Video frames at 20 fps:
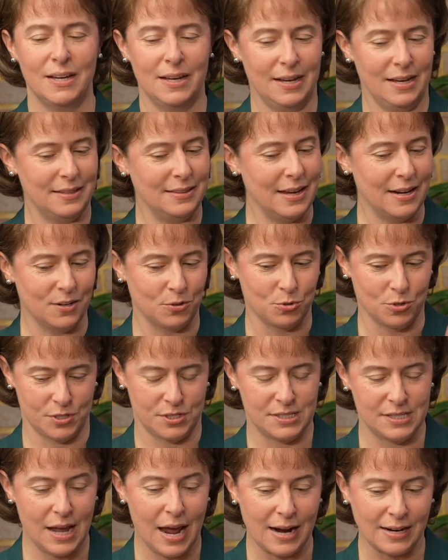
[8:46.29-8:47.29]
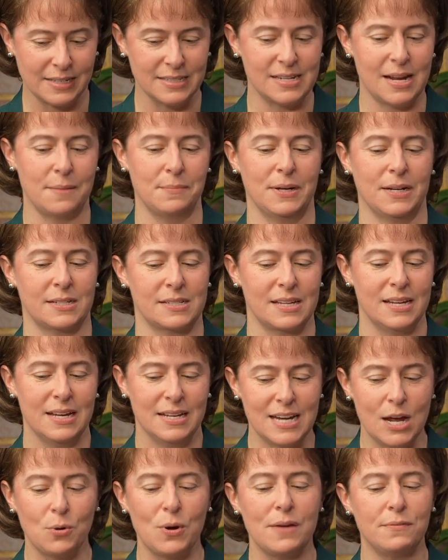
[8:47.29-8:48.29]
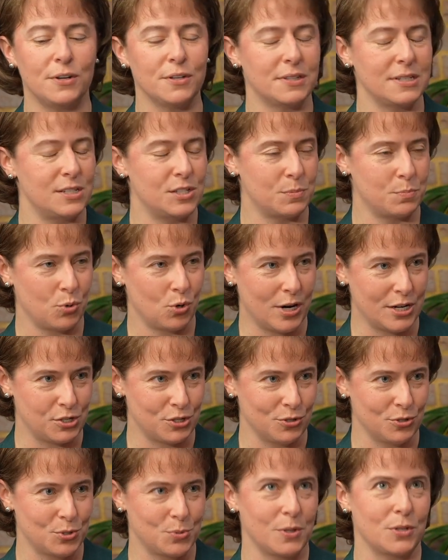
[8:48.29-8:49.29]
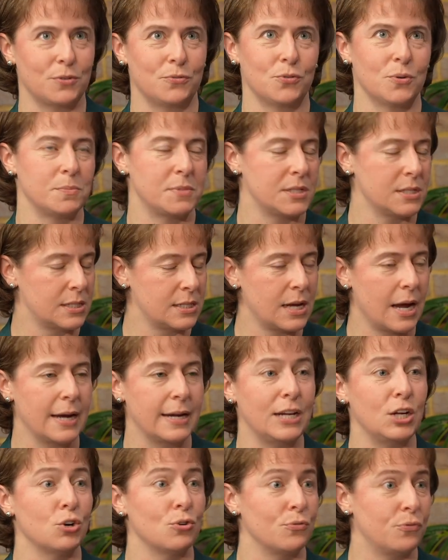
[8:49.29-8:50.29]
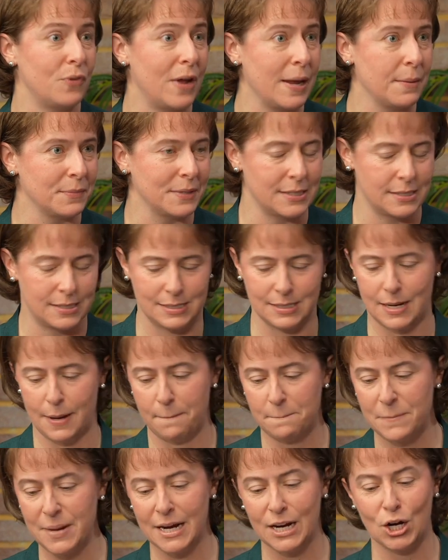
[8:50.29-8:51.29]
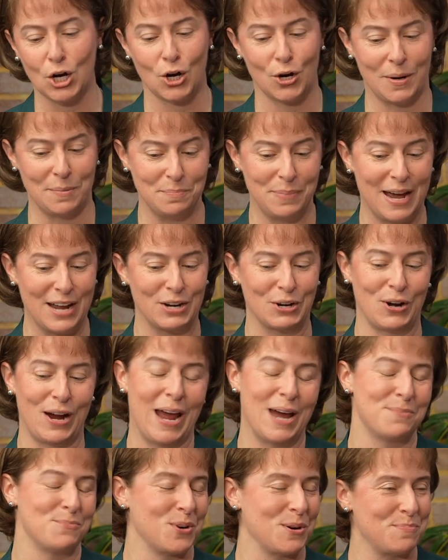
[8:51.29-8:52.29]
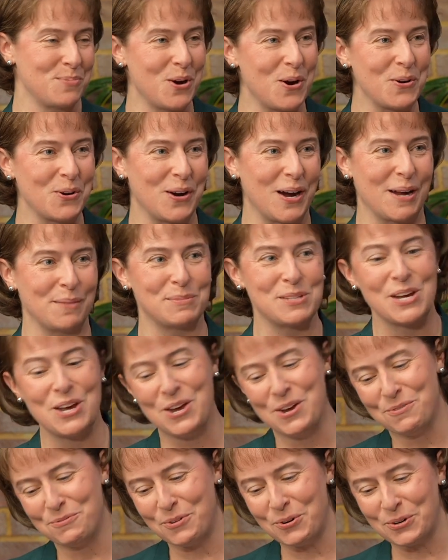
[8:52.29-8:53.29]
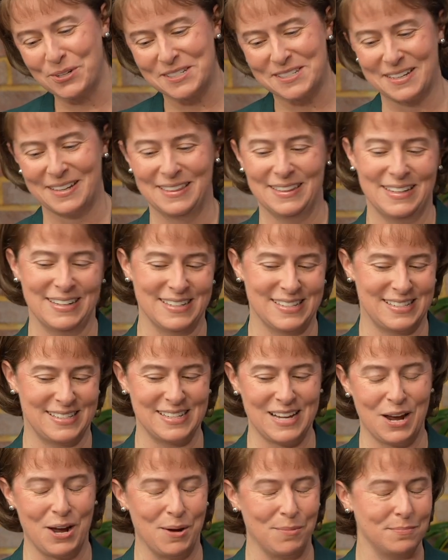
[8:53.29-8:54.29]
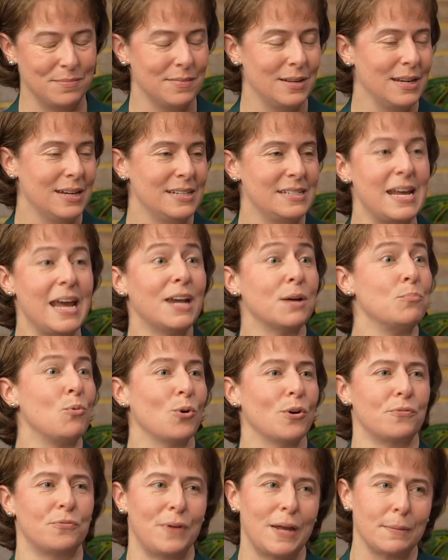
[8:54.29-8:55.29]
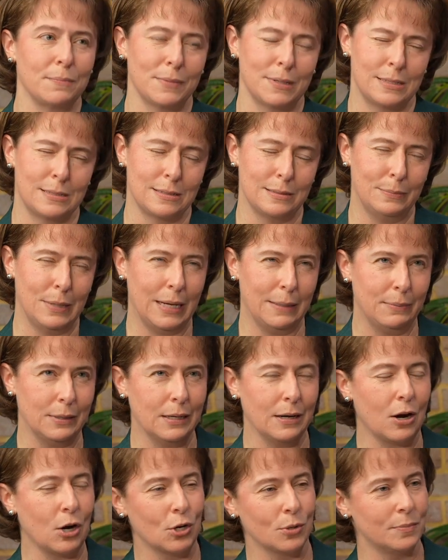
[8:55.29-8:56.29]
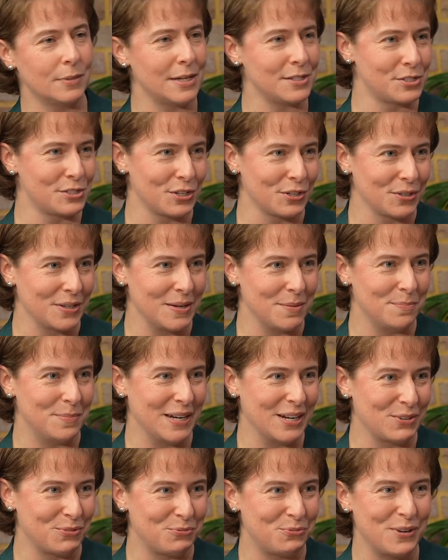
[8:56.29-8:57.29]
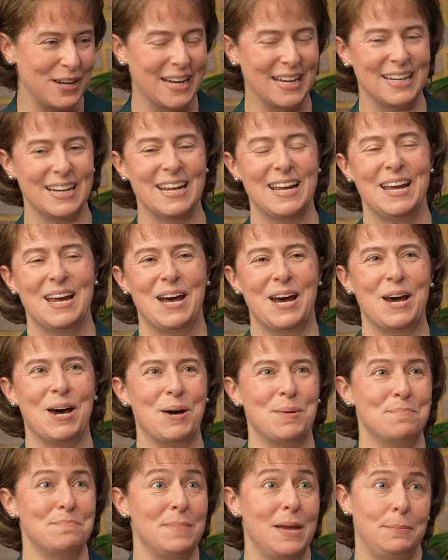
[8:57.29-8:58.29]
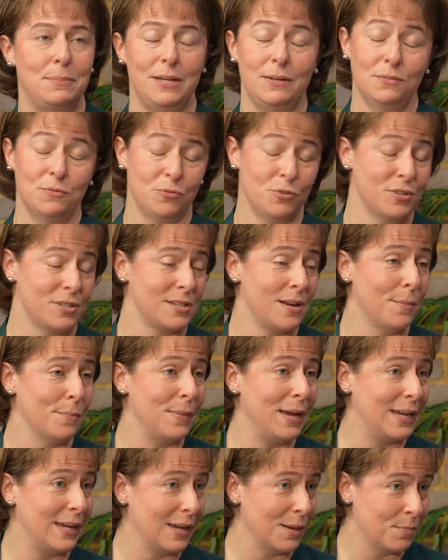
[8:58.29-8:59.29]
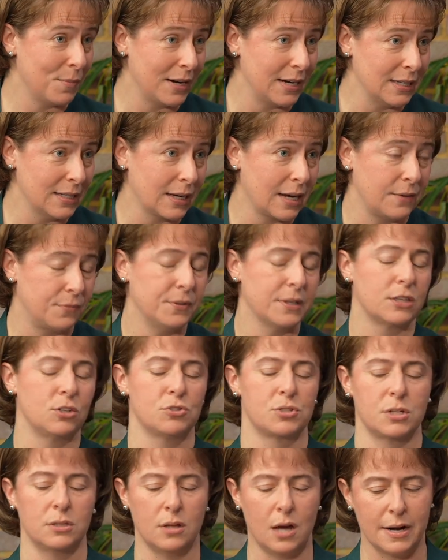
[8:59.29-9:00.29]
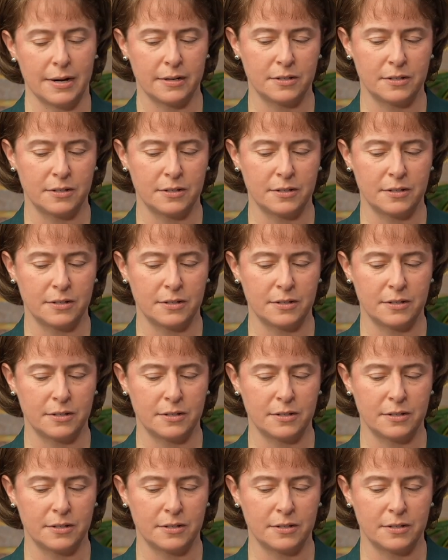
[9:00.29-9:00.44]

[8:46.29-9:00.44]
and then, of course, the academics. Now we have all these pressures, whether from society or families, to get bigger and better, add more programs, focus on this, take more families that maybe aren't necessarily a big fit, maybe even for some making money. Like, I feel like there's a lot of